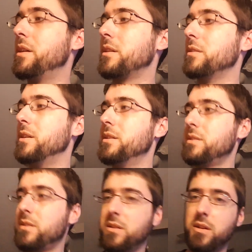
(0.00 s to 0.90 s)
the
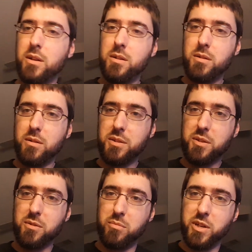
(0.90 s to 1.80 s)
client.
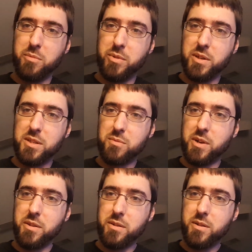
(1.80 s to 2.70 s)
Also, the blade plug is
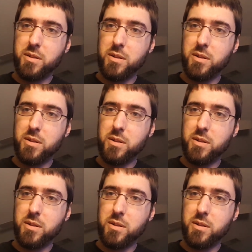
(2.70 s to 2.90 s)
weathered.